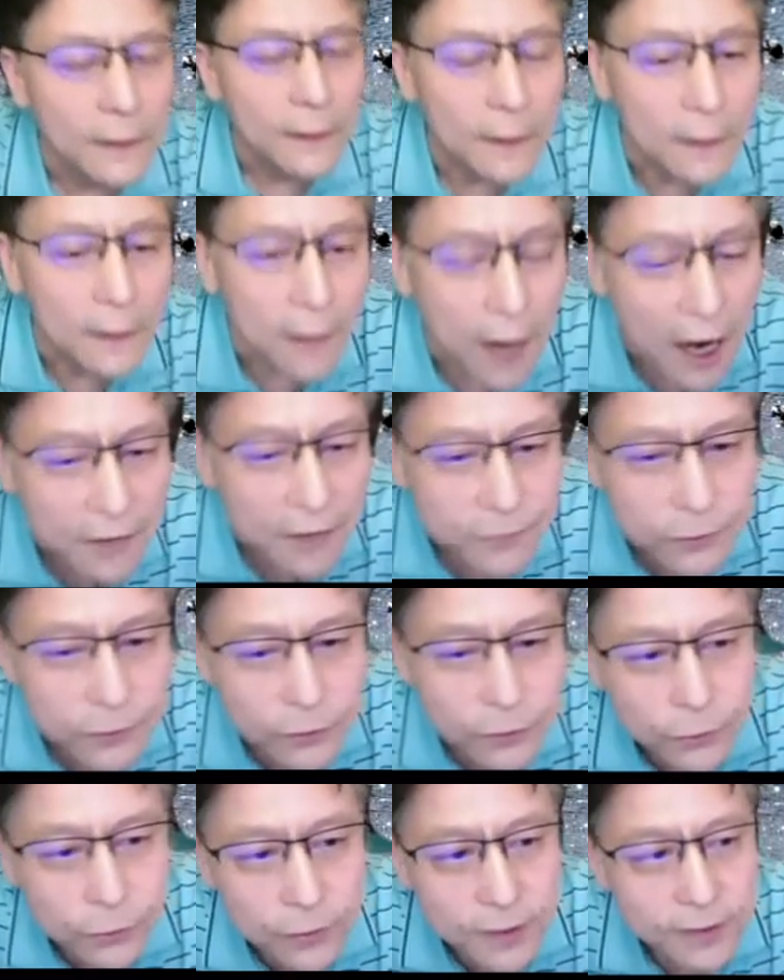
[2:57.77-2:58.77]
After
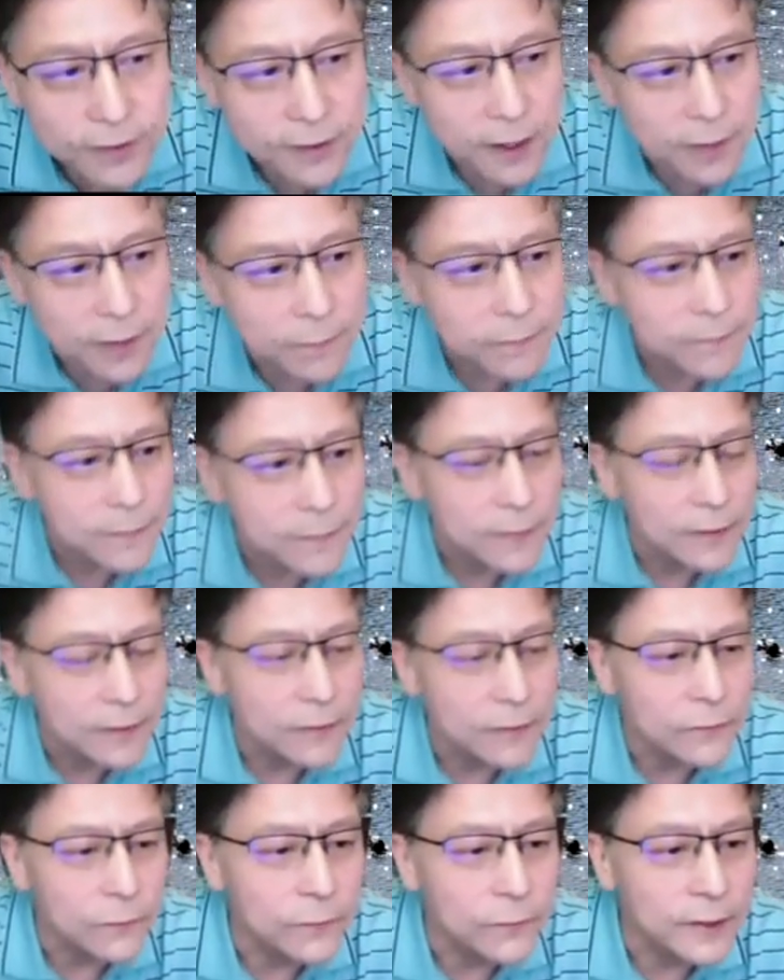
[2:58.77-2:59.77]
recruiting them,
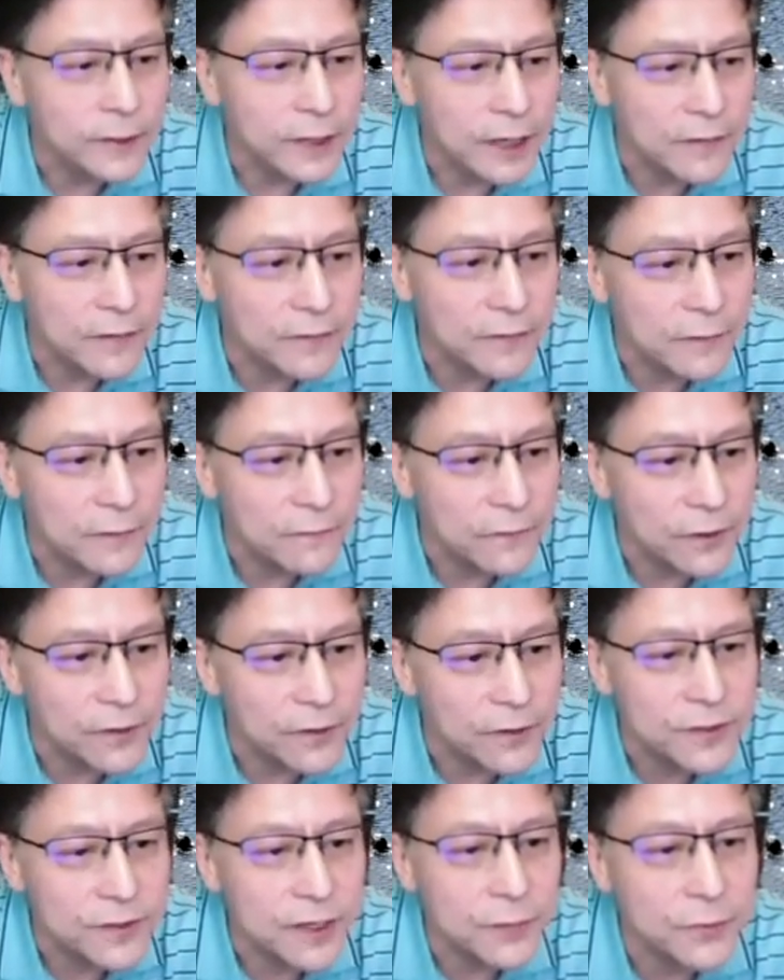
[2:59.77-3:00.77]
we gave them very
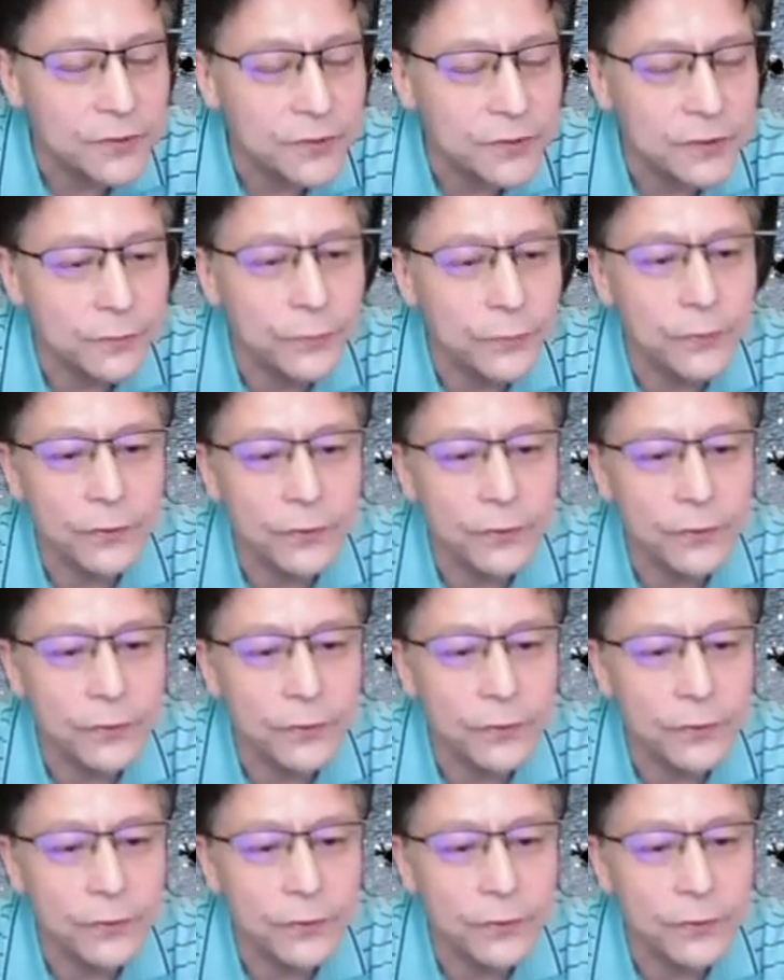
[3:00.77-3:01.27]
stable support